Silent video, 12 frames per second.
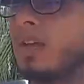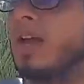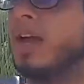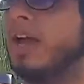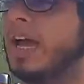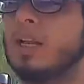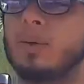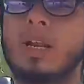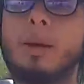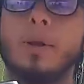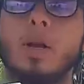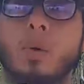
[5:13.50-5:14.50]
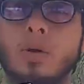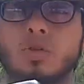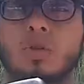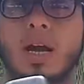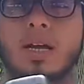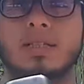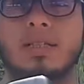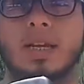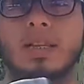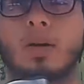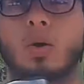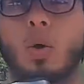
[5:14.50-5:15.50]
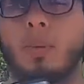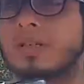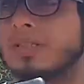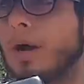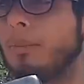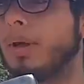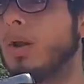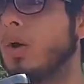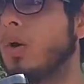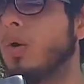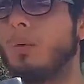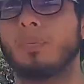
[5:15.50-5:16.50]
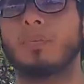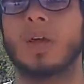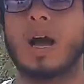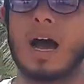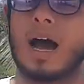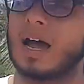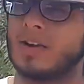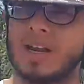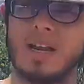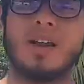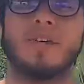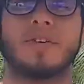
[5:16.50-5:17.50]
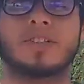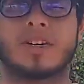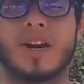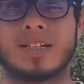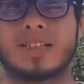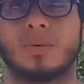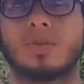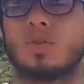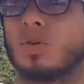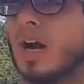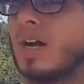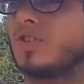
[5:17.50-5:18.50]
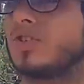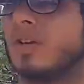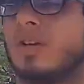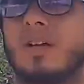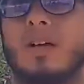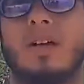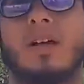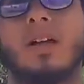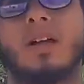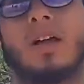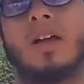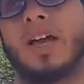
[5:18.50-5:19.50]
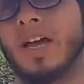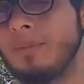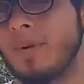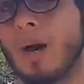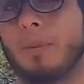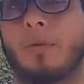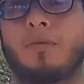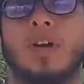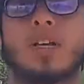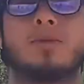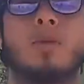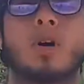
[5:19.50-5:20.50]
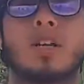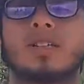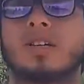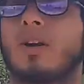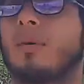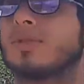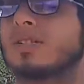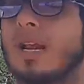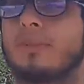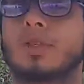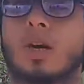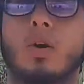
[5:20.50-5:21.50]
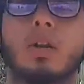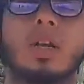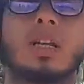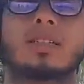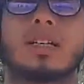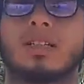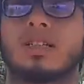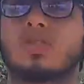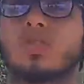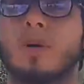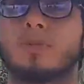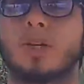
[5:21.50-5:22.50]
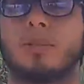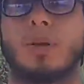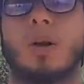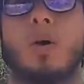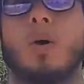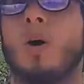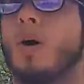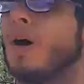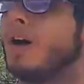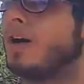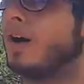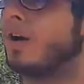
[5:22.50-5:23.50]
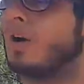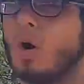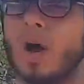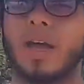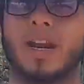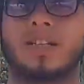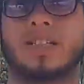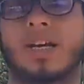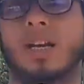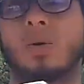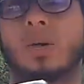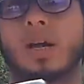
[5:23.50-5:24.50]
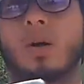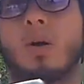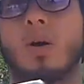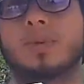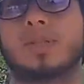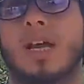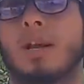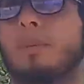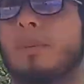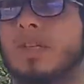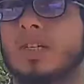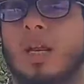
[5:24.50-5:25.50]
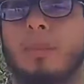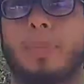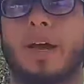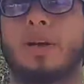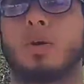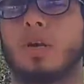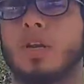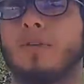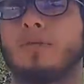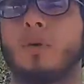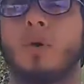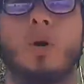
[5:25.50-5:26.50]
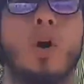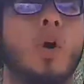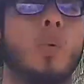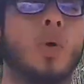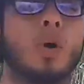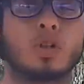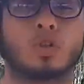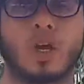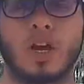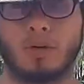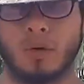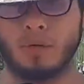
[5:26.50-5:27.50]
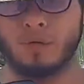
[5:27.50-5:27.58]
week. I promise you guys we'll have better quality of audio because I've already set up all that, and we'll never face these issues again. Anyway, guys, let me know what you guys think in the comments down below. I love interacting with you guys.